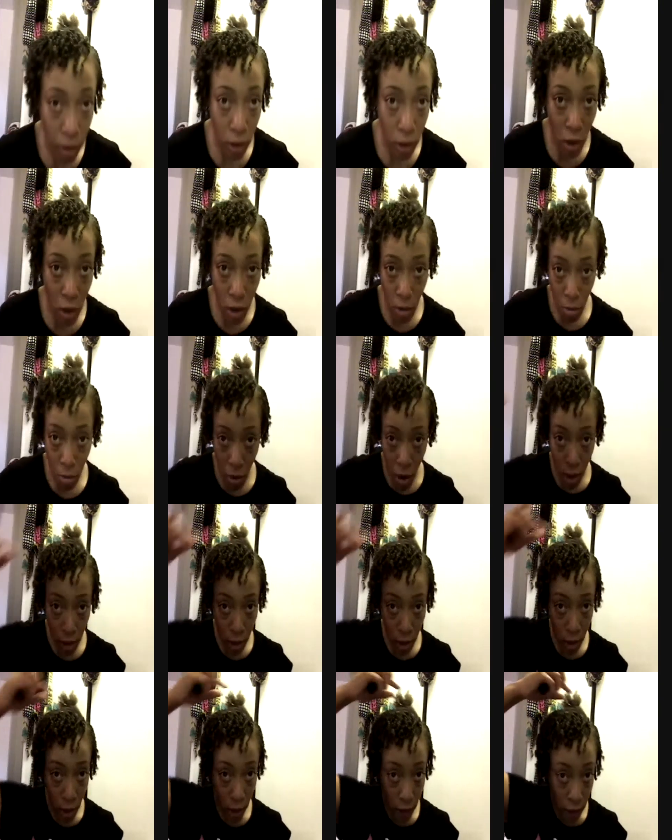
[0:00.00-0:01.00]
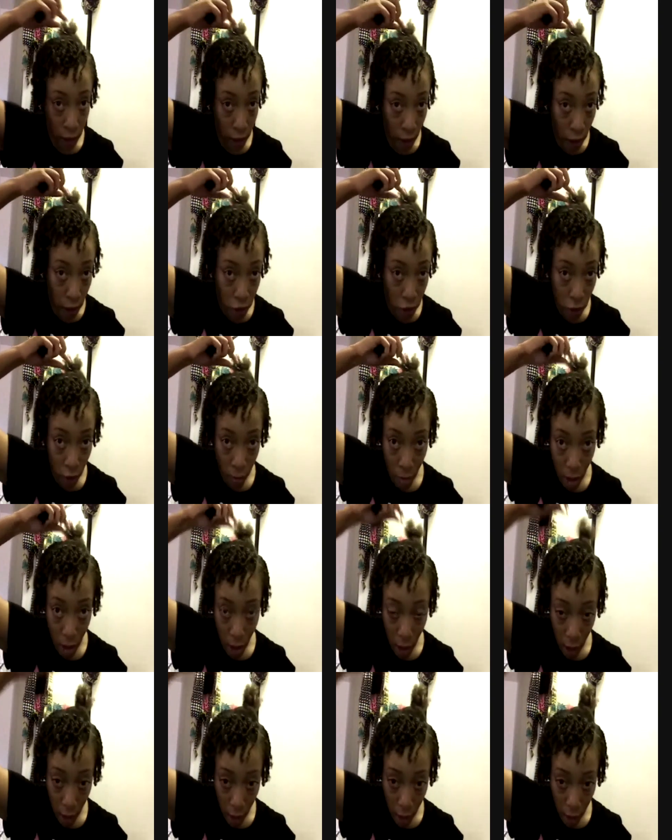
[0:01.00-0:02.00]
just going to part the next section of my
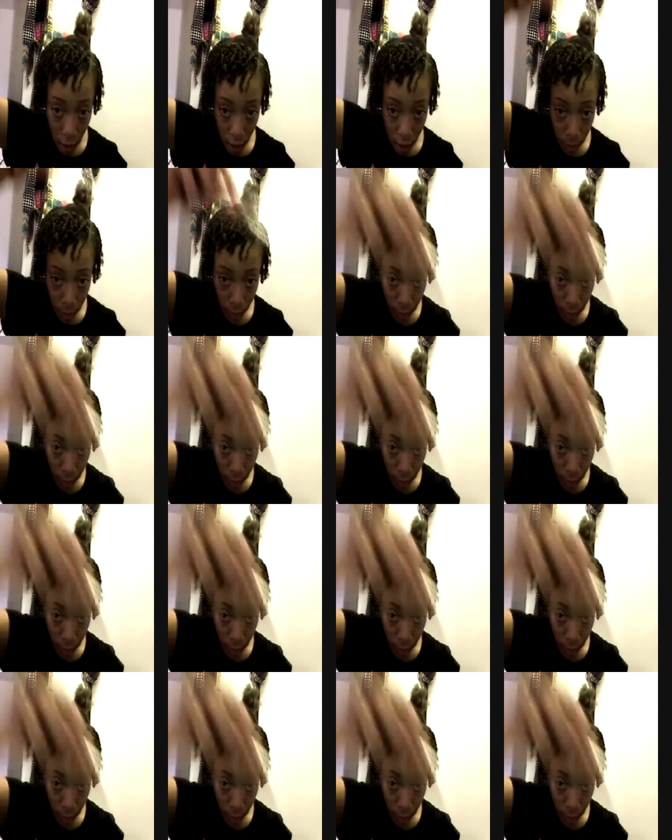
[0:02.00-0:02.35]
hair.